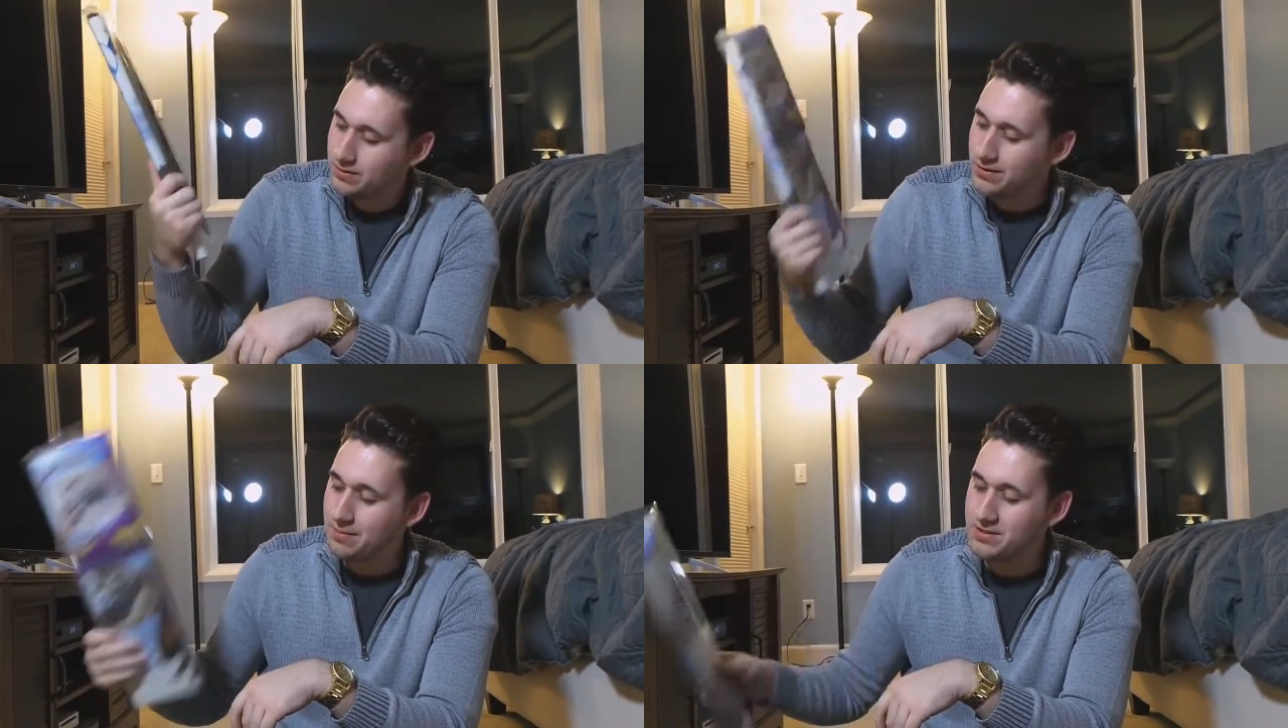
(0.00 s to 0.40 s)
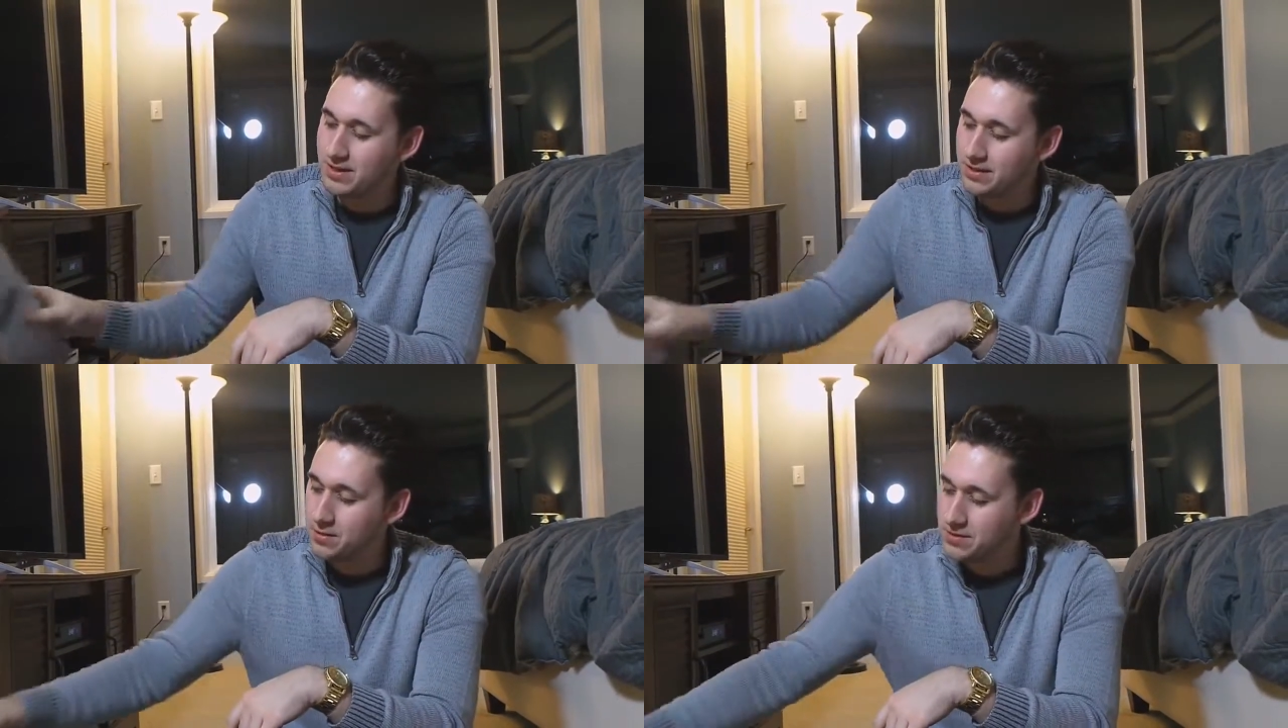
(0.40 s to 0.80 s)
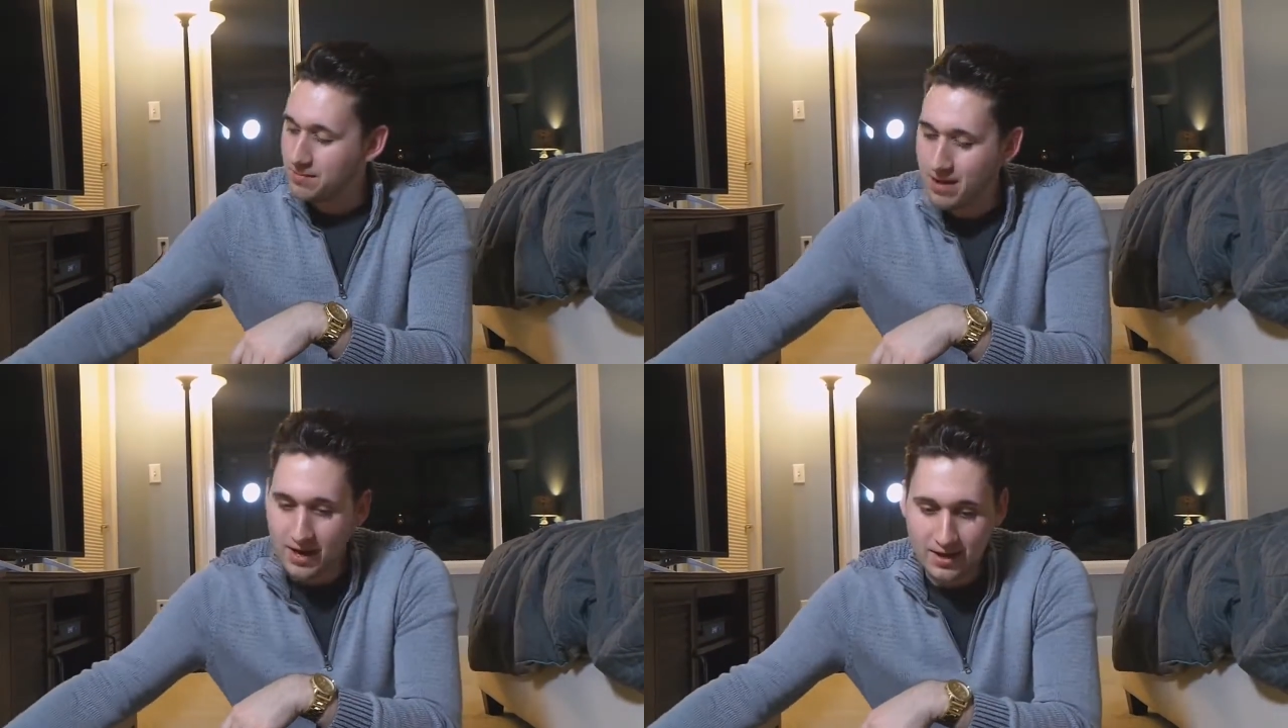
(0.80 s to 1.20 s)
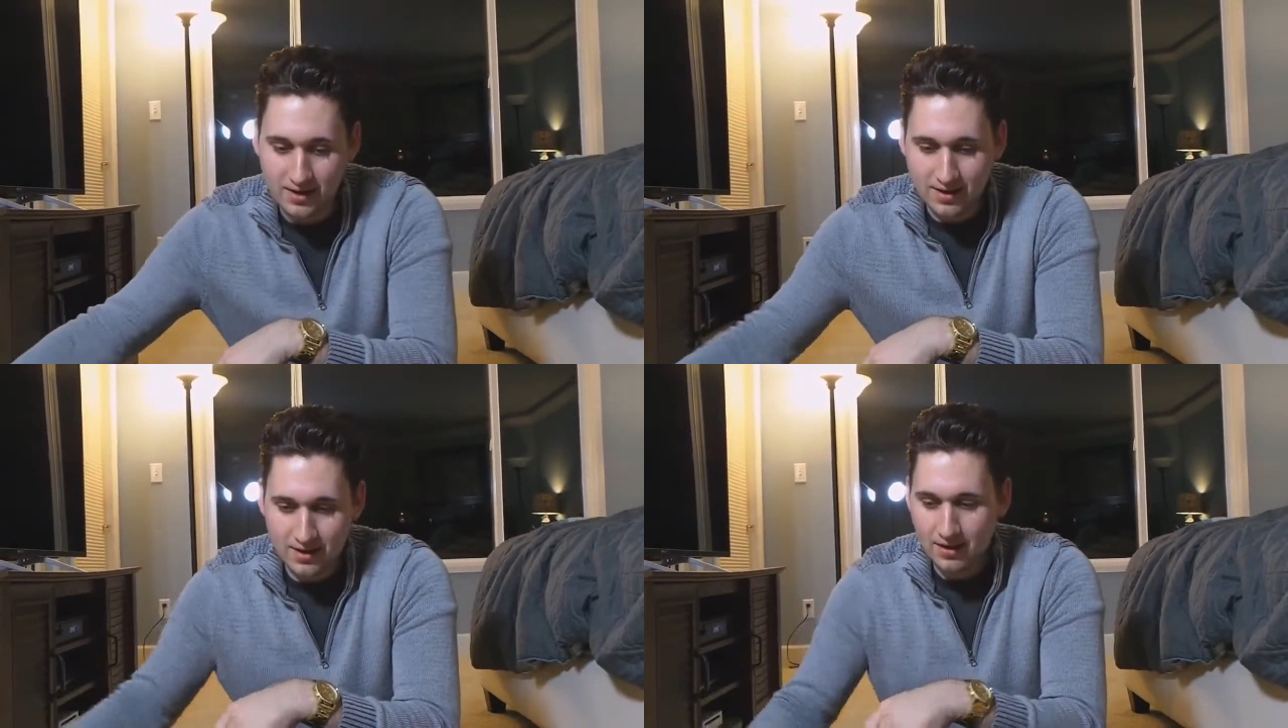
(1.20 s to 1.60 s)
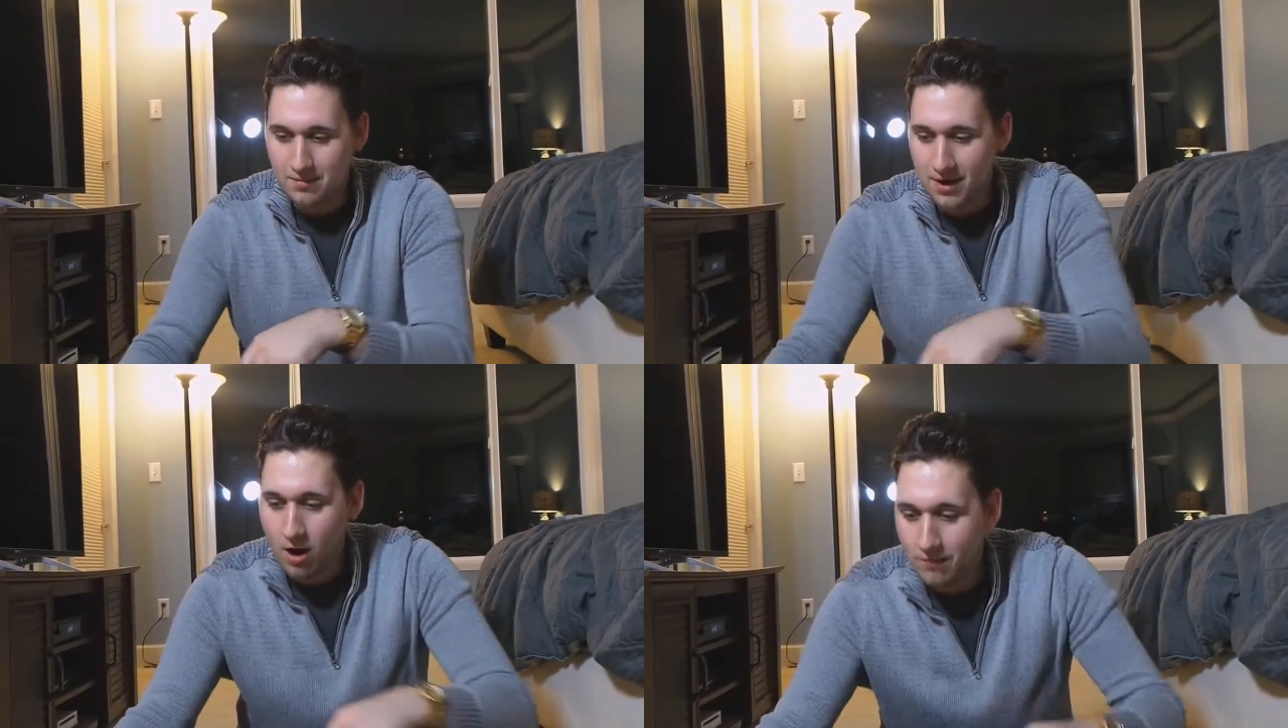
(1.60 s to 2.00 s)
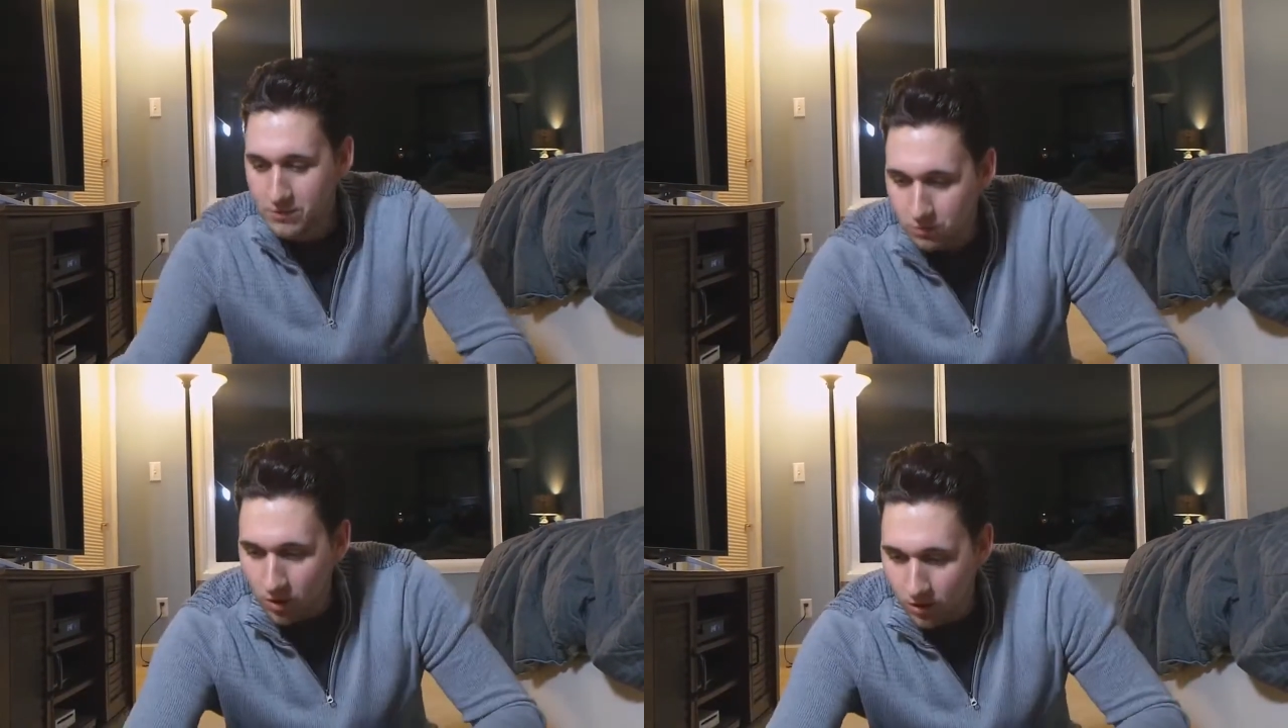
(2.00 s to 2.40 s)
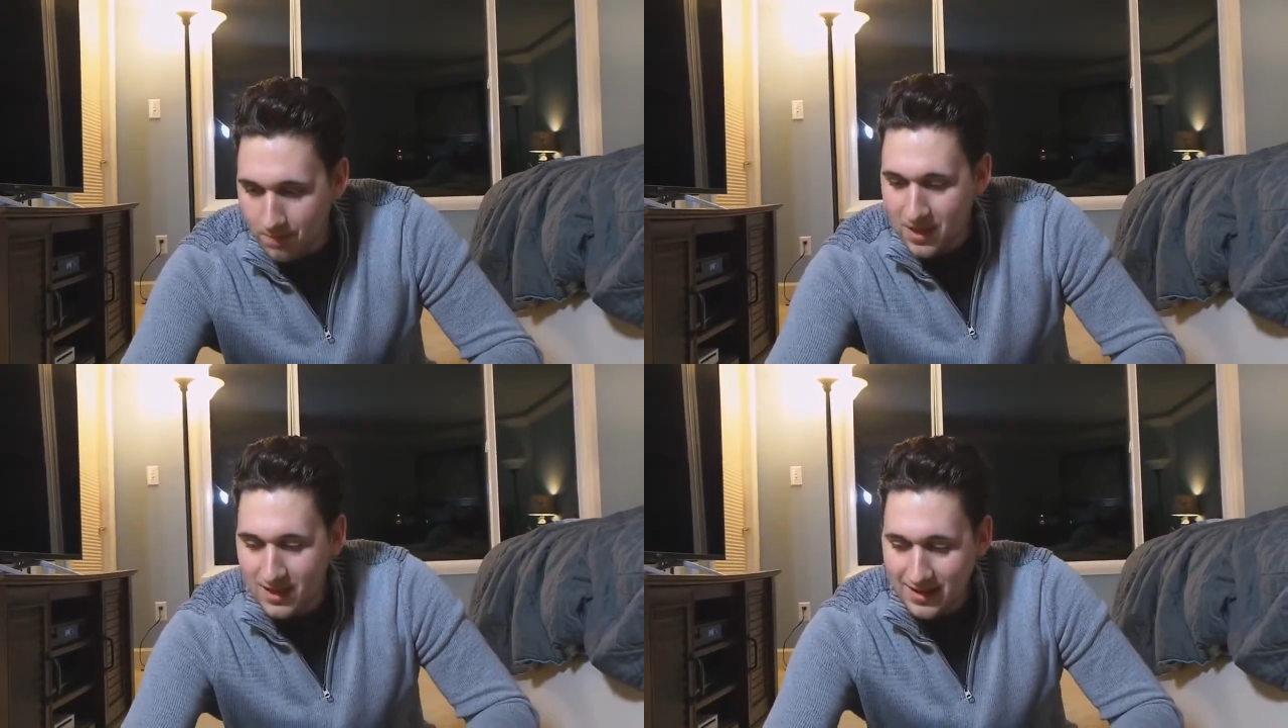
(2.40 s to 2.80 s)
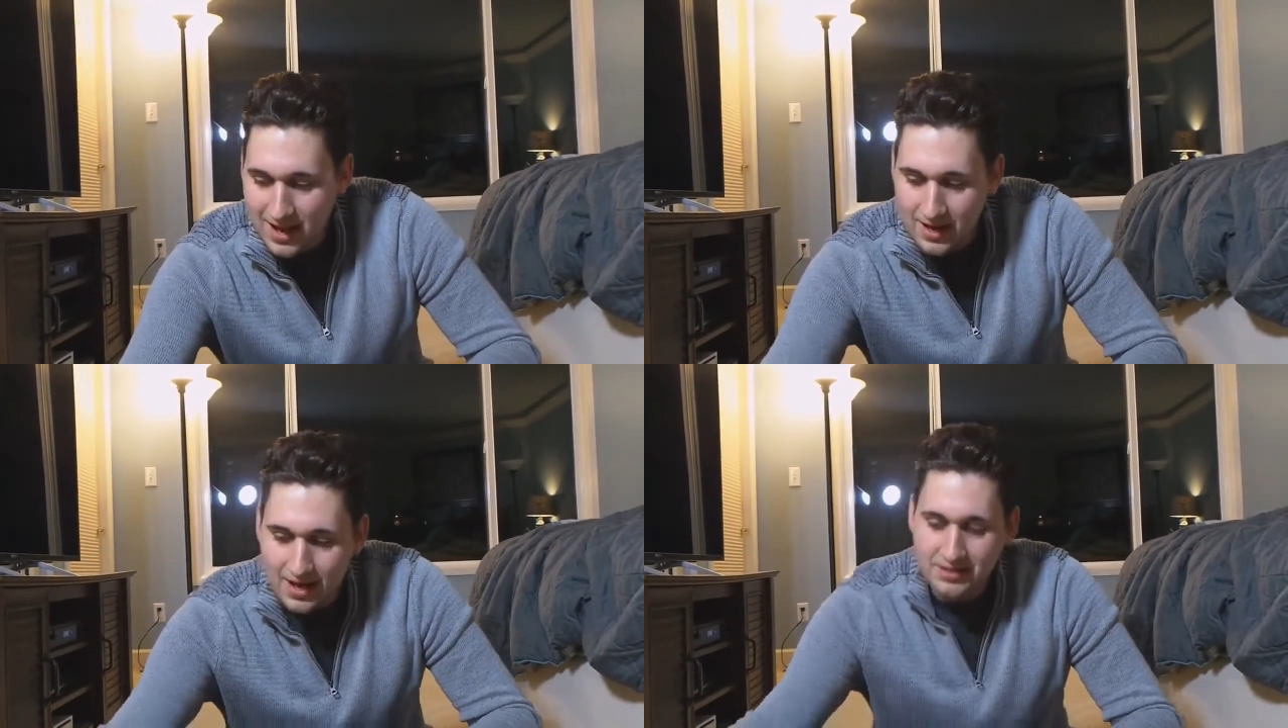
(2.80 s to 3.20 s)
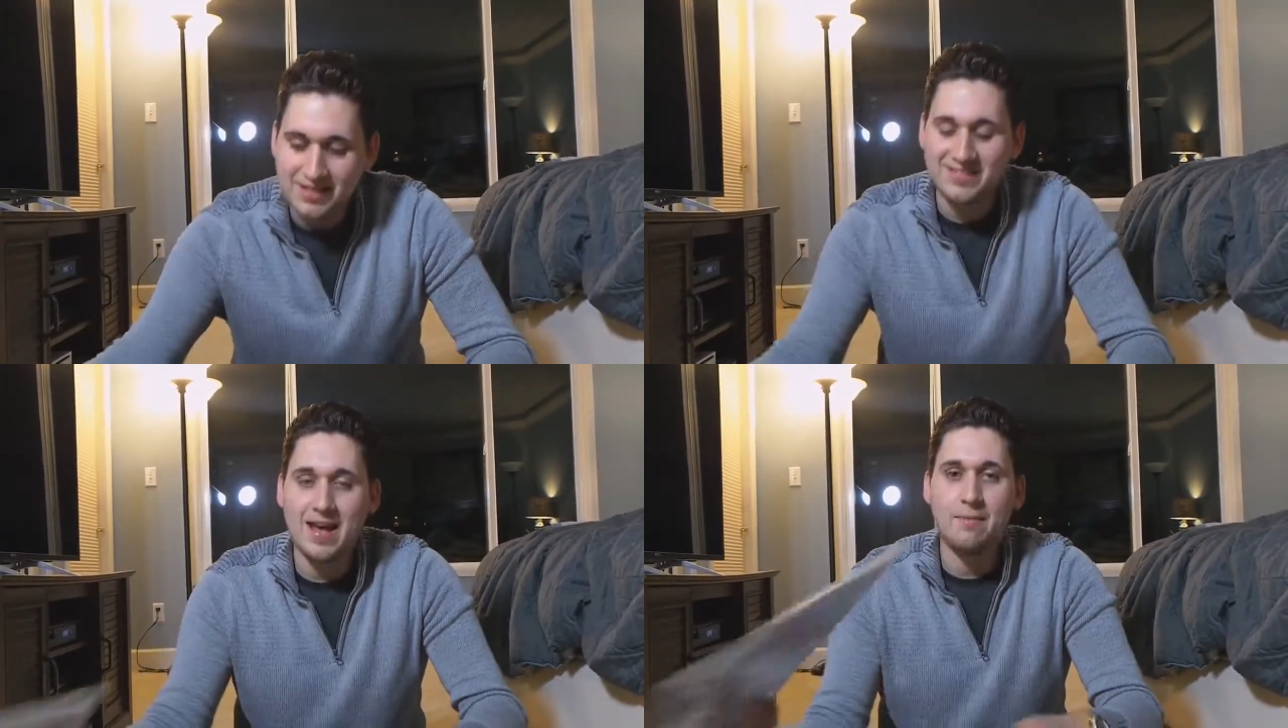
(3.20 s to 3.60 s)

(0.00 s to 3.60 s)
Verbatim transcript: so I'll be sticking those on my on my office wall. Then, as I said,